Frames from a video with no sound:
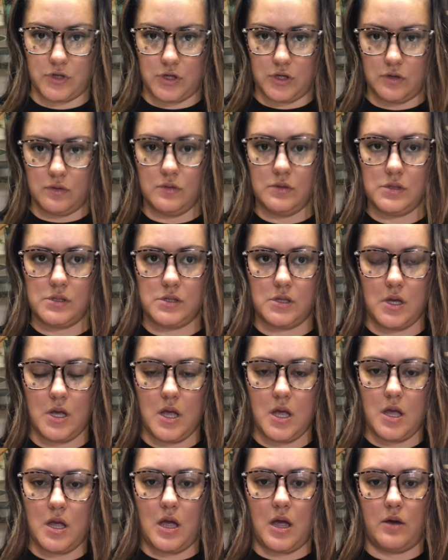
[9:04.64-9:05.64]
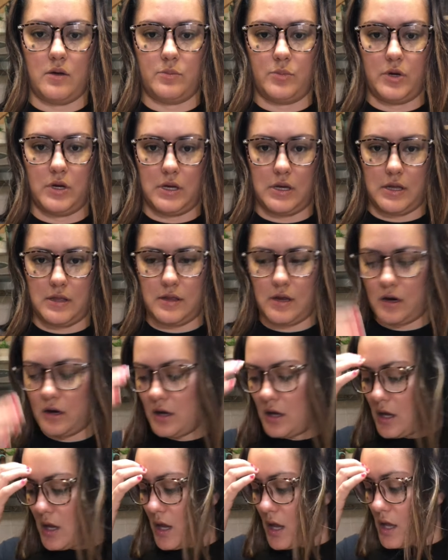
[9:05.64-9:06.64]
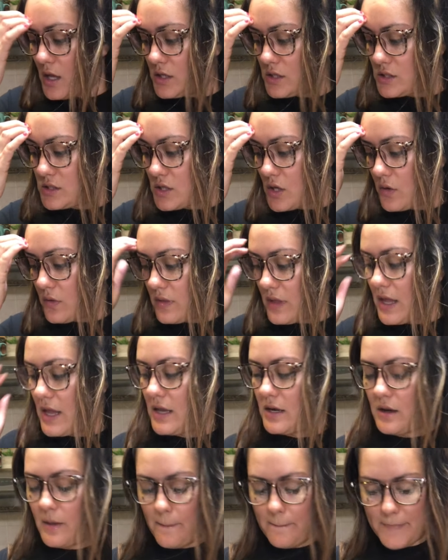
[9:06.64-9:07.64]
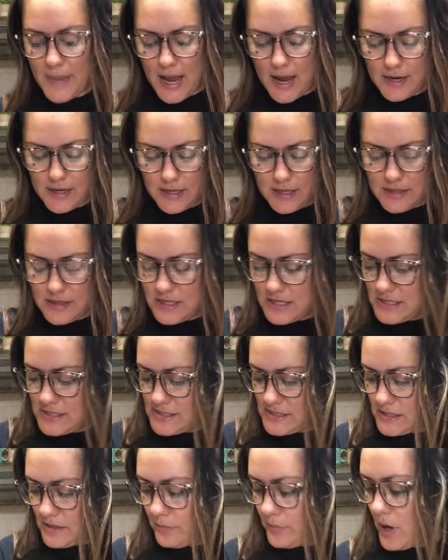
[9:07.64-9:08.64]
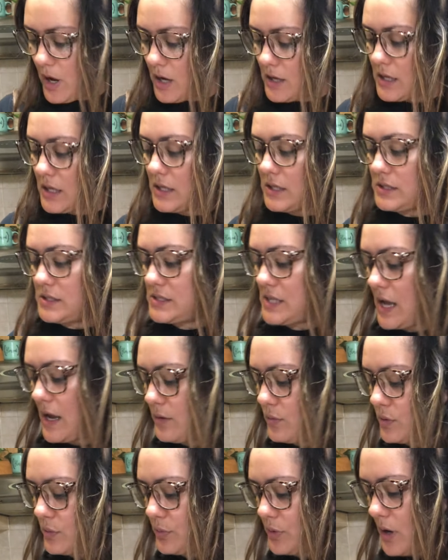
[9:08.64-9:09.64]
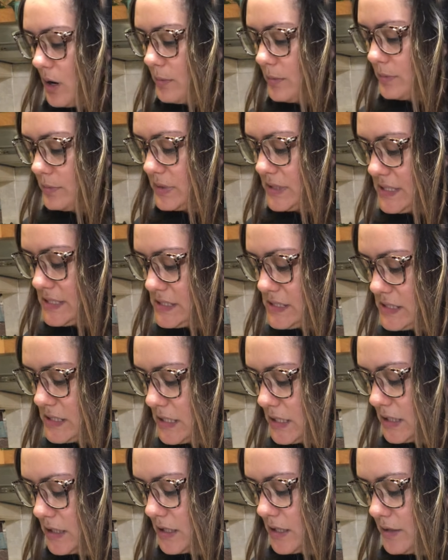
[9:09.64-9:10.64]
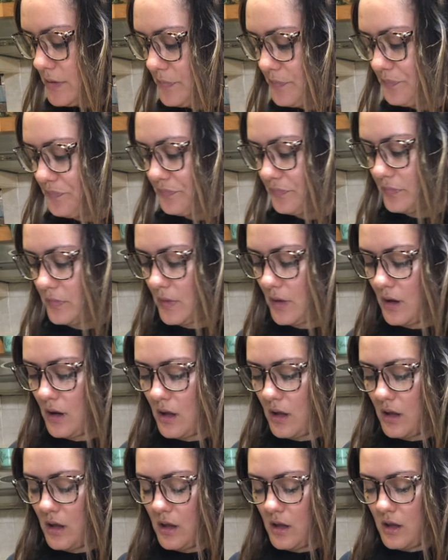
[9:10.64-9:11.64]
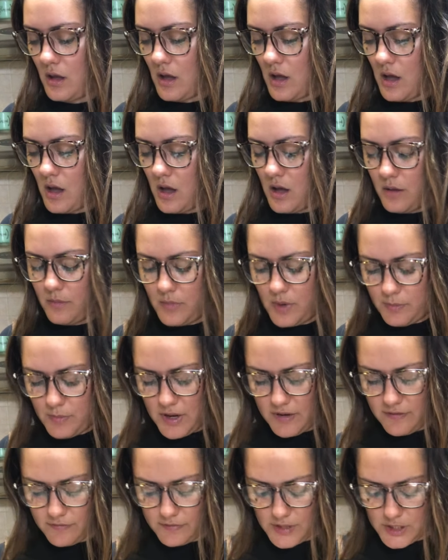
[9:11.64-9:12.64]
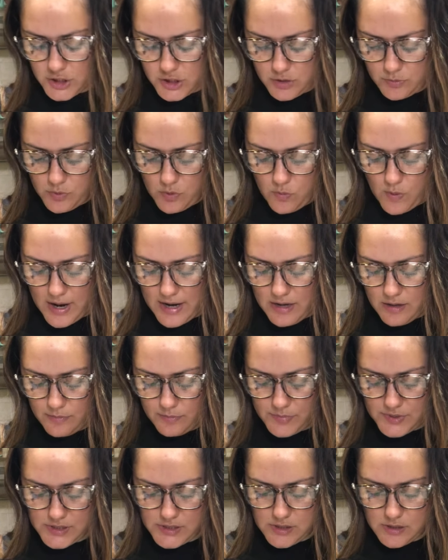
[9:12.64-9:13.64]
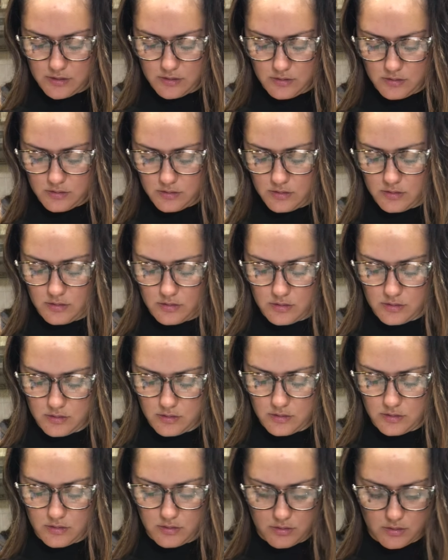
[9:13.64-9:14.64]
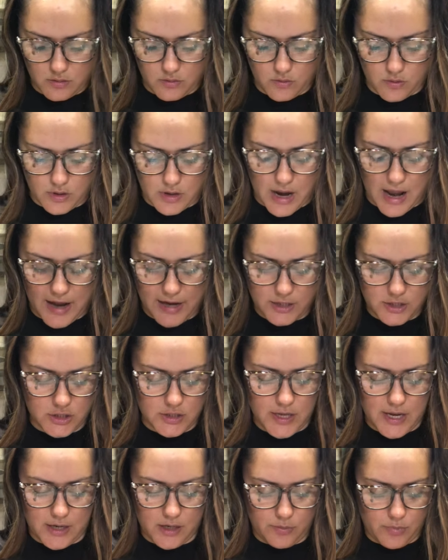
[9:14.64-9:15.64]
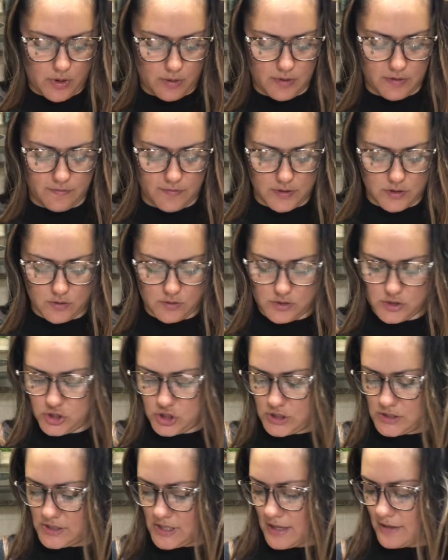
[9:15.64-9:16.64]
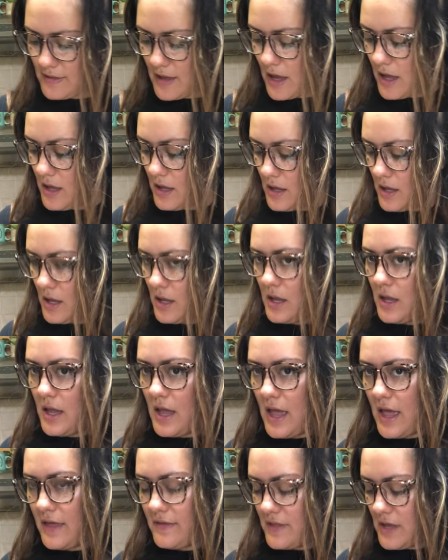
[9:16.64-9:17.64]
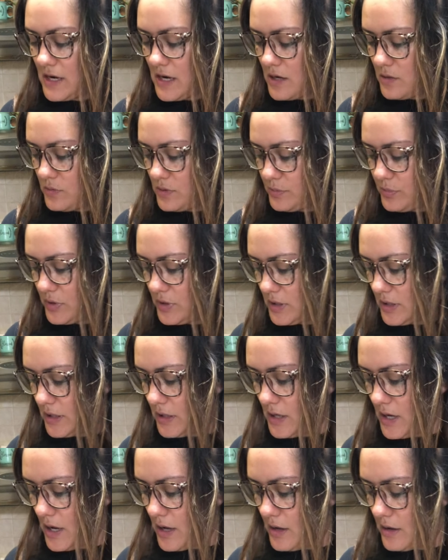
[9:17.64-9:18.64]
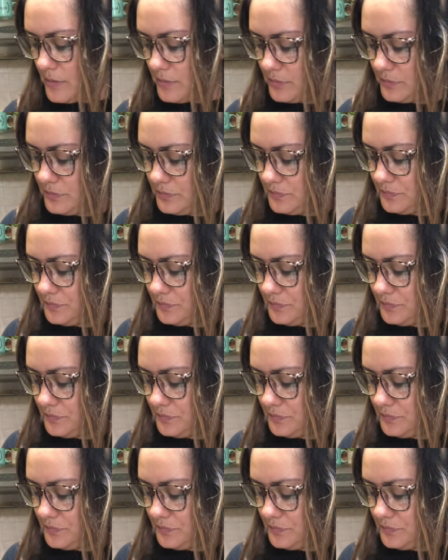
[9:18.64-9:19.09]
use, I would put it in there. So then back in these slip pockets, I would probably stick um, my flushable whites, or actually I could probably fit those just like that. And then I would put um,